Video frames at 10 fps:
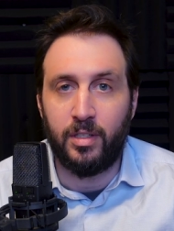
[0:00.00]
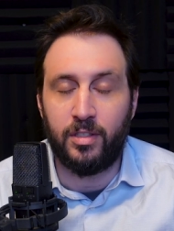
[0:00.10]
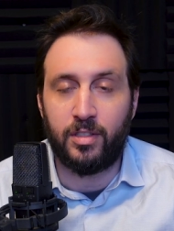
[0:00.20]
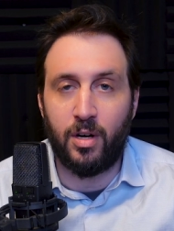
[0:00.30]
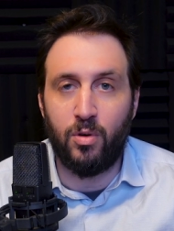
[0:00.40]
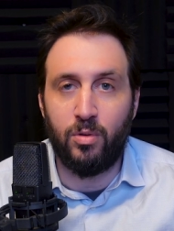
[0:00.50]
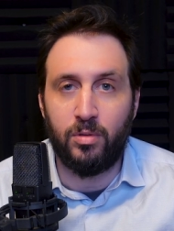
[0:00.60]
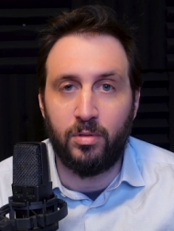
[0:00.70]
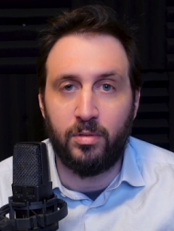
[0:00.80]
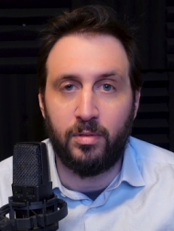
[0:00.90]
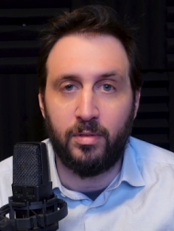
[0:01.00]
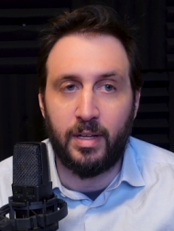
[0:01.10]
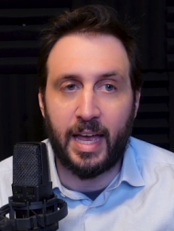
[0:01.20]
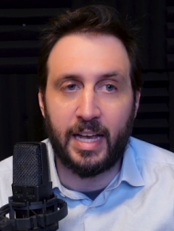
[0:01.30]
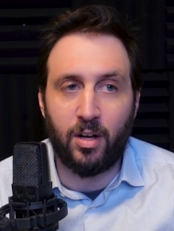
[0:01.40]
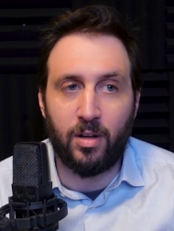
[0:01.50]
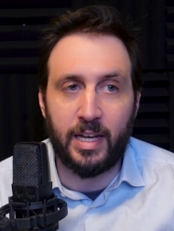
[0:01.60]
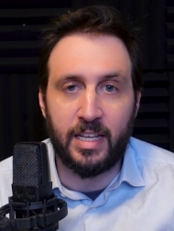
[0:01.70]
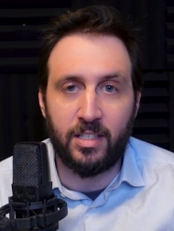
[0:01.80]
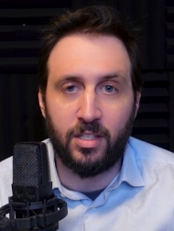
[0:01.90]
So, anger
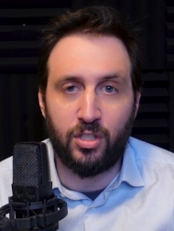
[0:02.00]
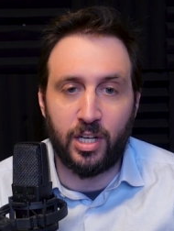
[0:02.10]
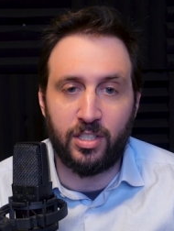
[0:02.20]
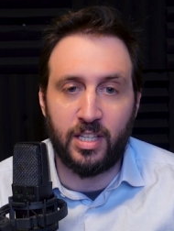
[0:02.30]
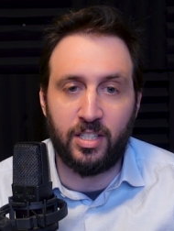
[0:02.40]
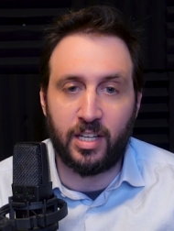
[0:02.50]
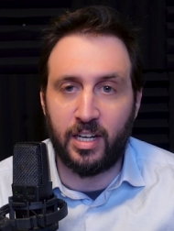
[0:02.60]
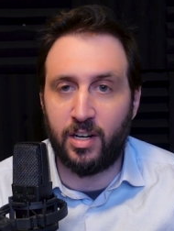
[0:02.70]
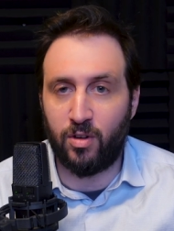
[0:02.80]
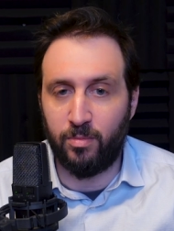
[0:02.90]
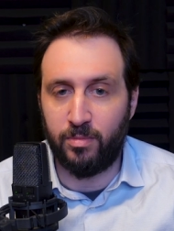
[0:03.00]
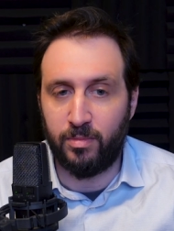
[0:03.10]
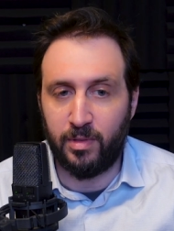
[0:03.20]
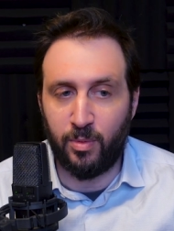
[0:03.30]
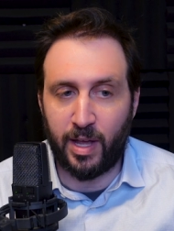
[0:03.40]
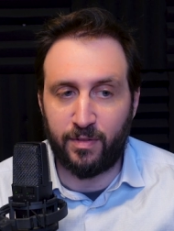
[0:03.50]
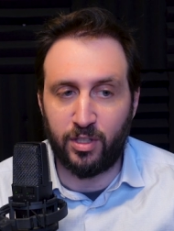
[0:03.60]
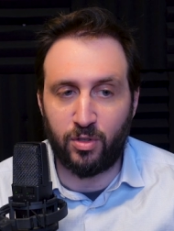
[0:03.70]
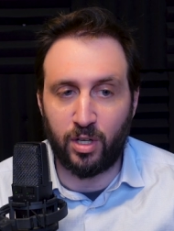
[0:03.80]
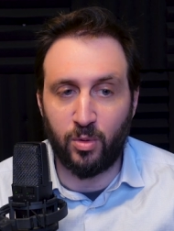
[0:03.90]
isn't just this conundrum that we have to
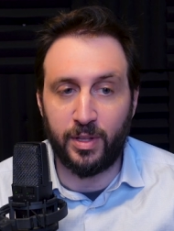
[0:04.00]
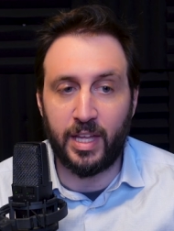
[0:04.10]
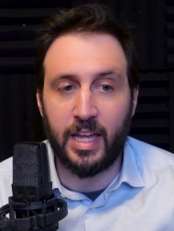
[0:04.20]
struggle with,